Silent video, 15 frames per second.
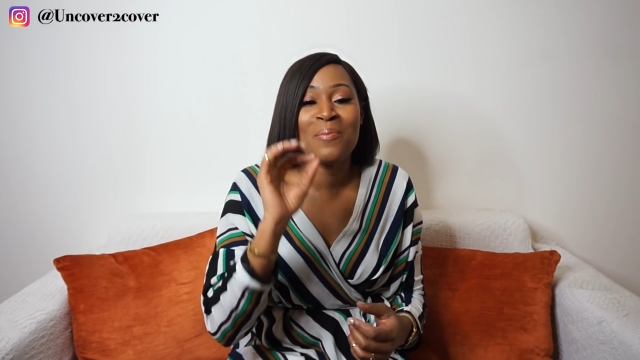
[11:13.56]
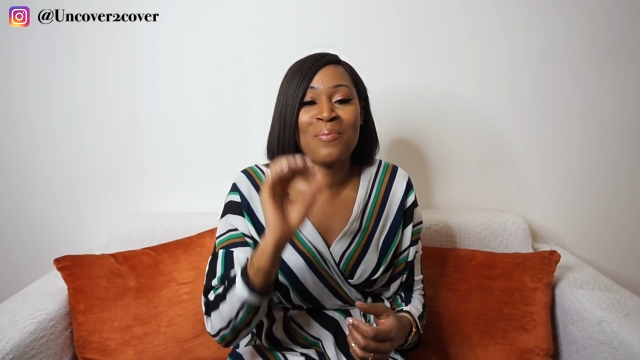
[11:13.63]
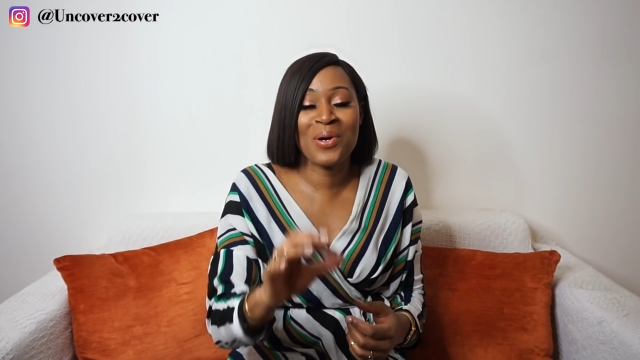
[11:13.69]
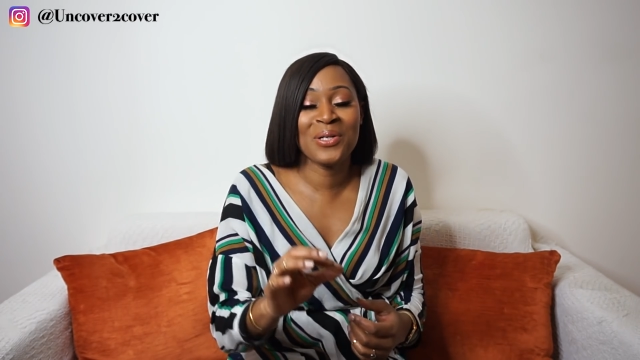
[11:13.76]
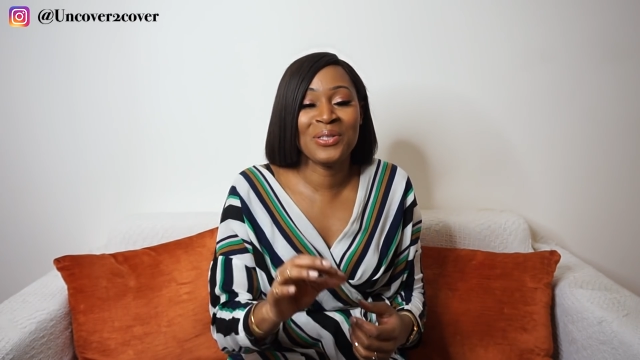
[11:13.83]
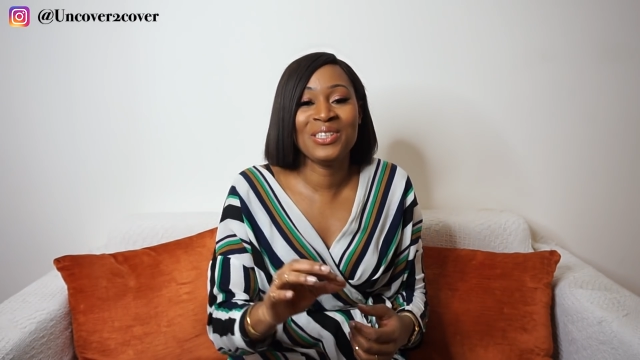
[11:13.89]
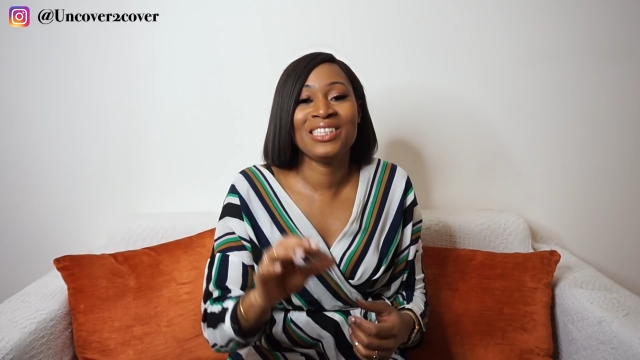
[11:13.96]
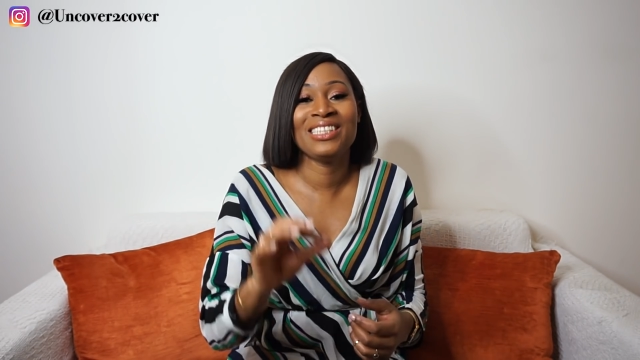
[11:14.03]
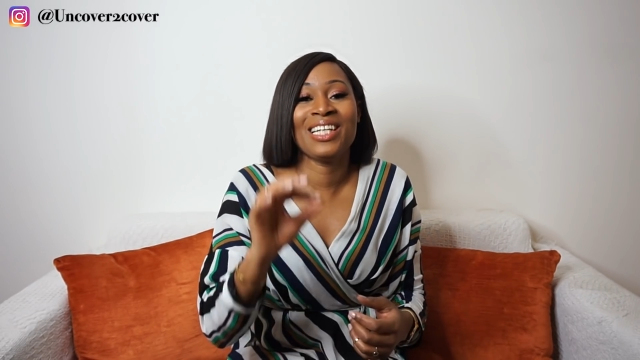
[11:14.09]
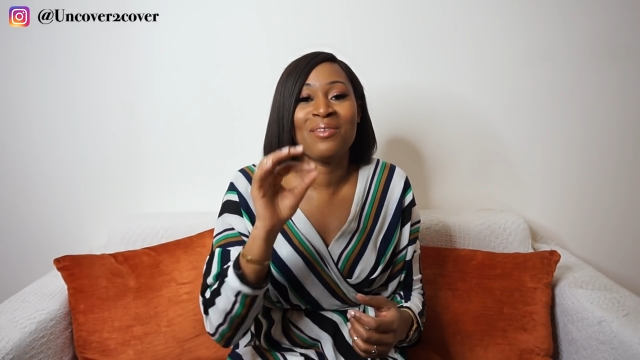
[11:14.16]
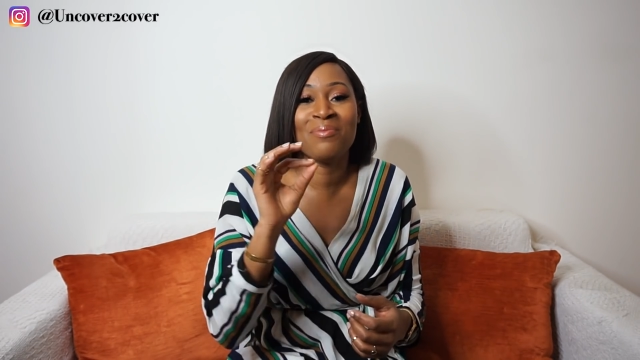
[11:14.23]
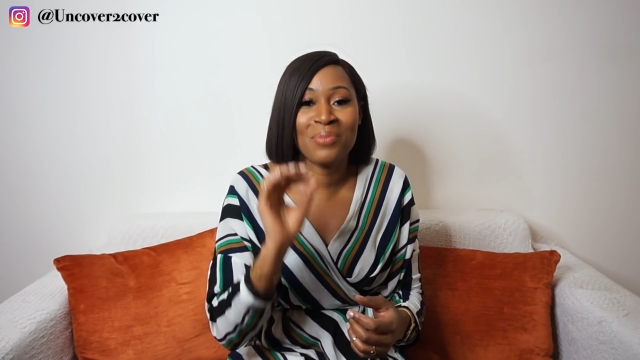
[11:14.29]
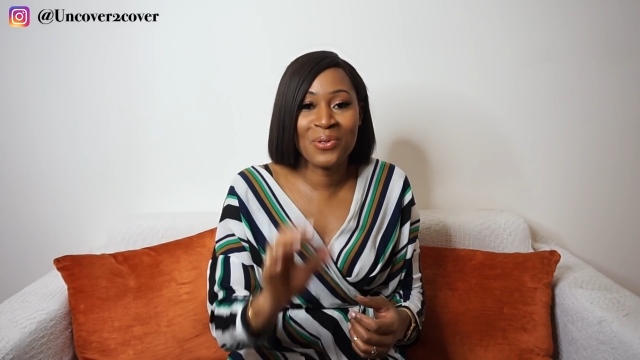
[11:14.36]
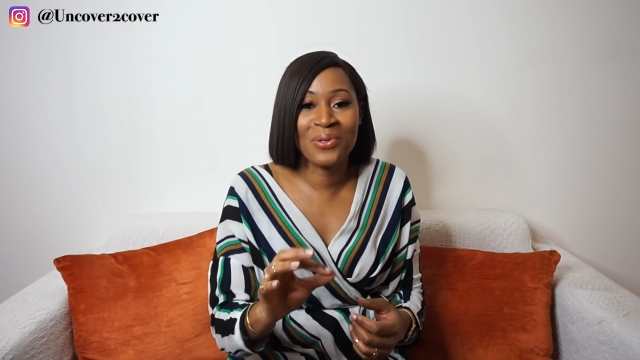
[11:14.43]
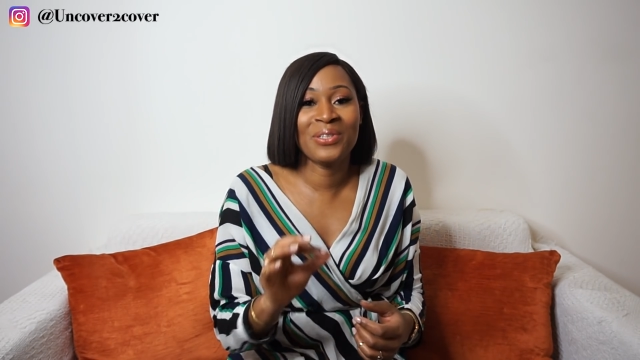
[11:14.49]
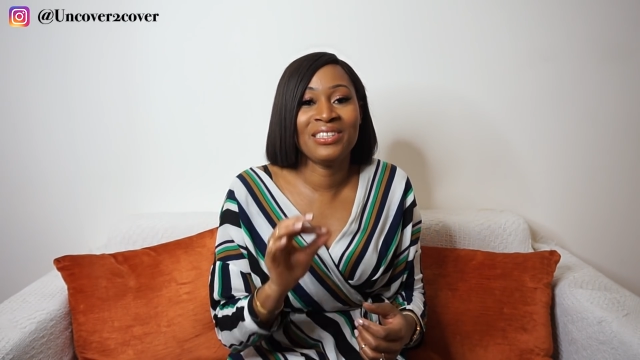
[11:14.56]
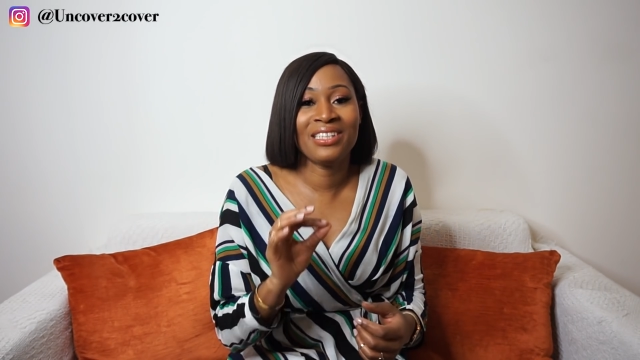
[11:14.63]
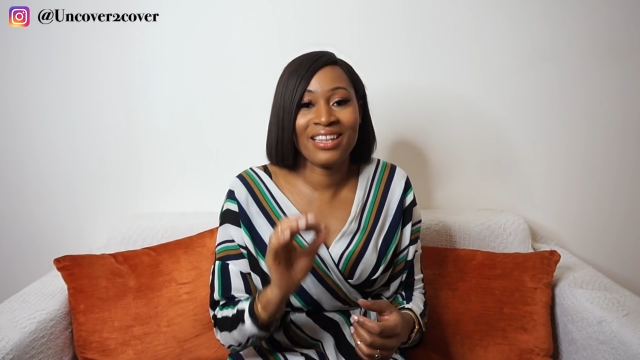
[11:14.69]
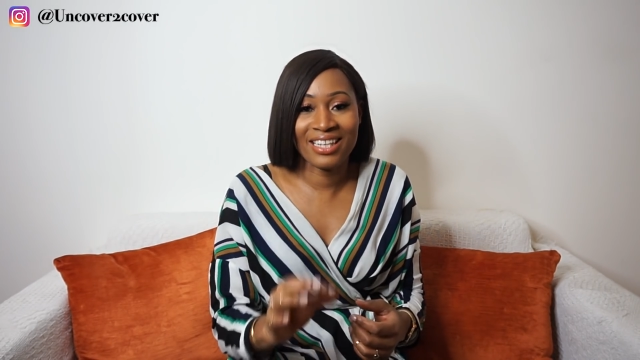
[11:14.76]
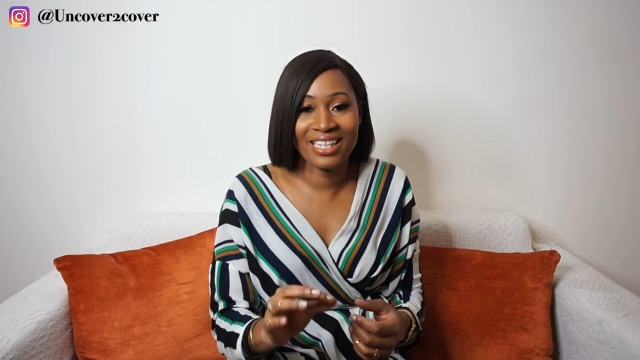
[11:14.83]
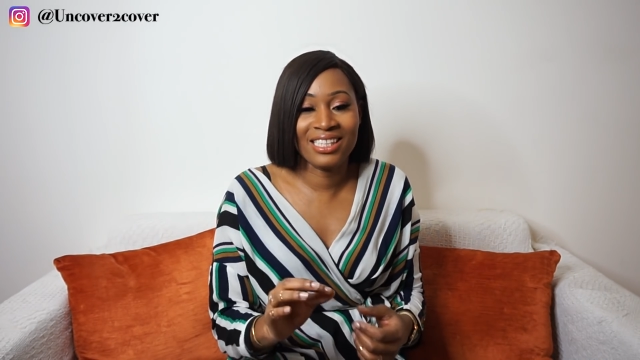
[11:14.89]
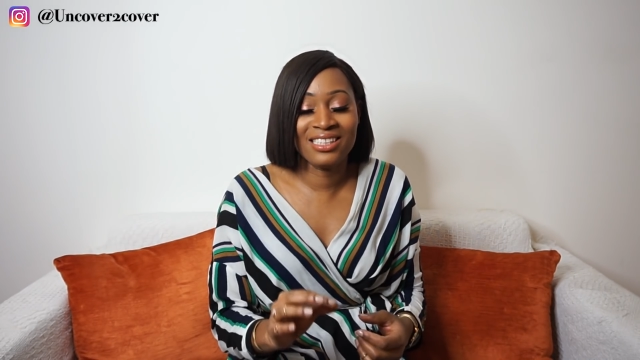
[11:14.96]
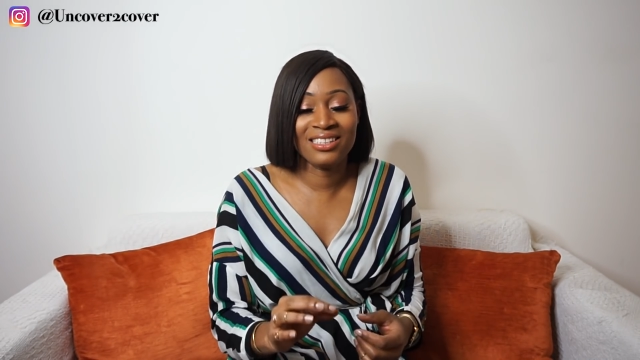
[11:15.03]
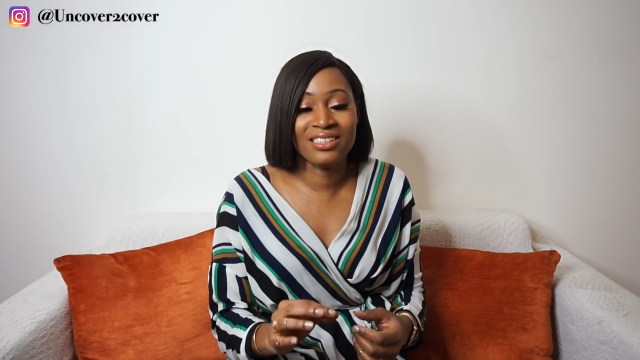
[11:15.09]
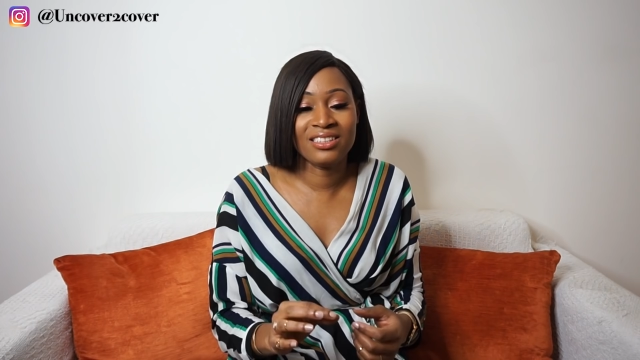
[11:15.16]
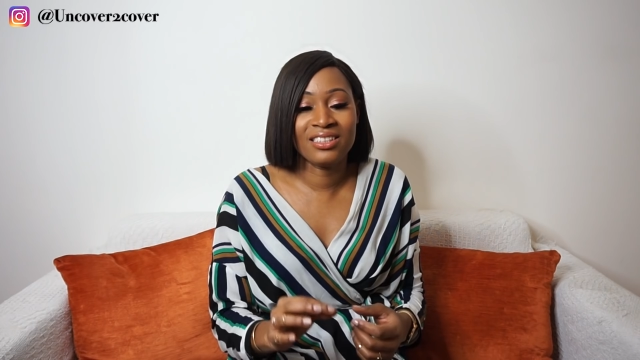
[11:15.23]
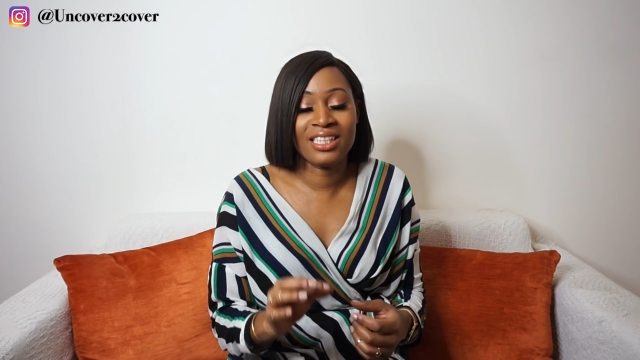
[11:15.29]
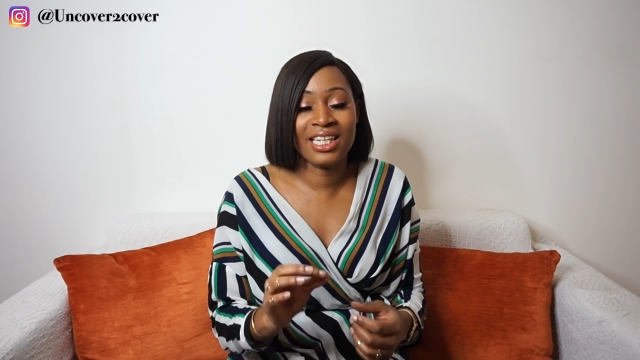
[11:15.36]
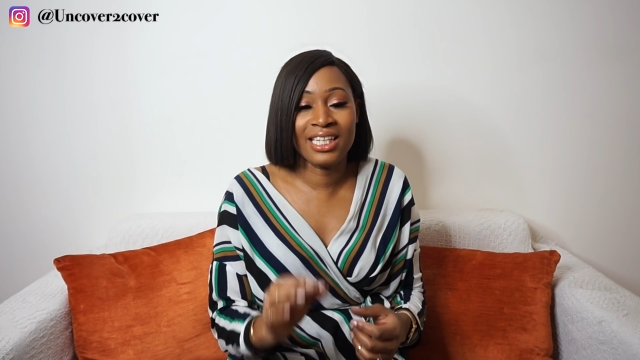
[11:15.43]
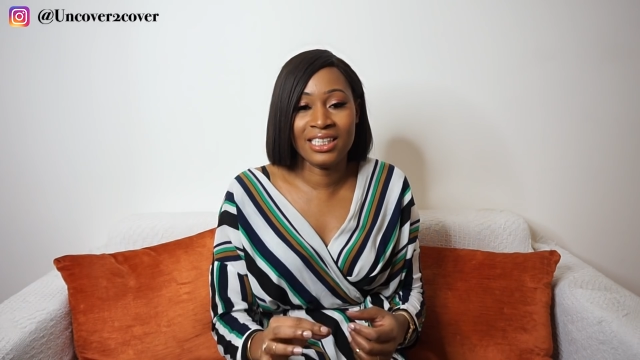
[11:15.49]
most important
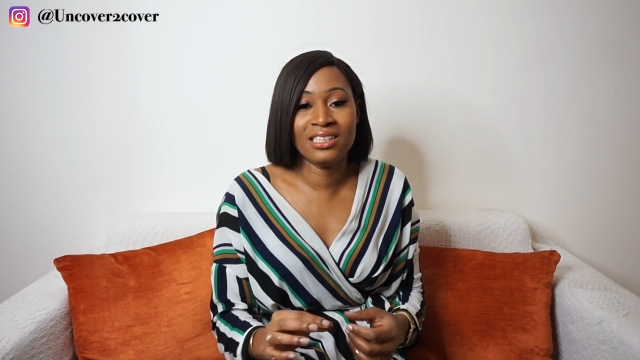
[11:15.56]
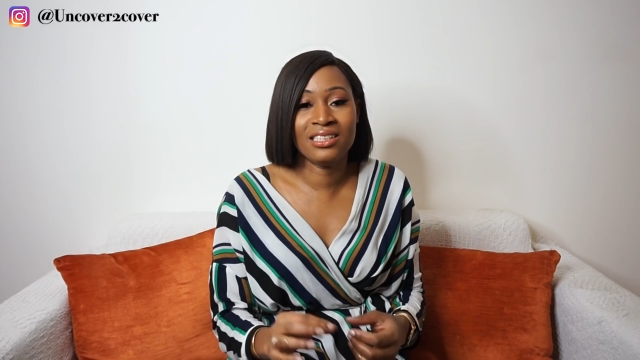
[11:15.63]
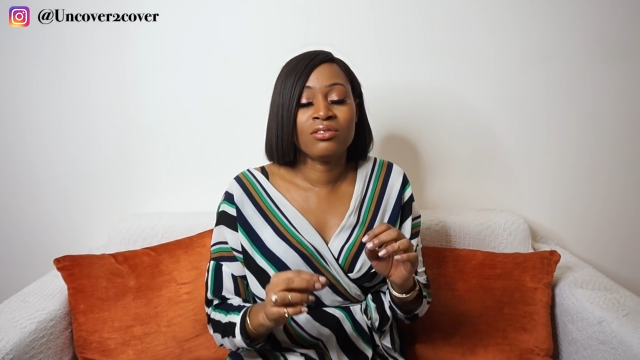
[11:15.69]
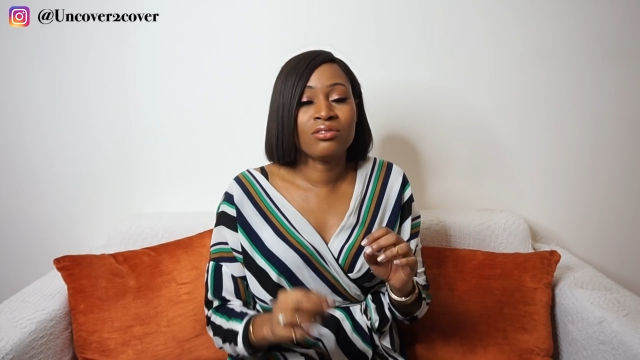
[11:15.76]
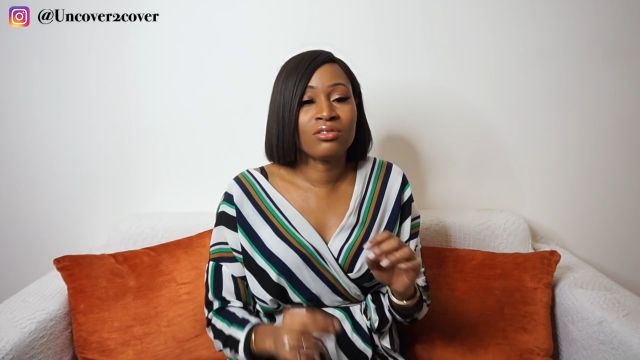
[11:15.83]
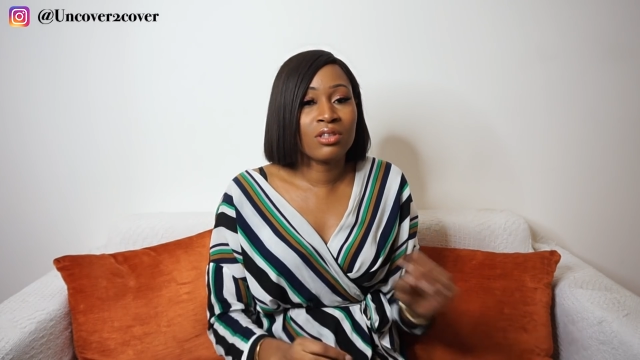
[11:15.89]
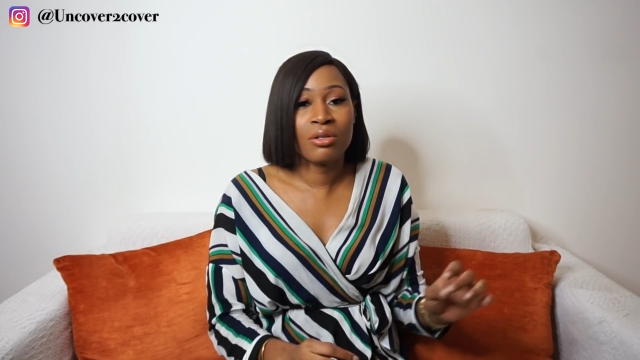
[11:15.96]
things is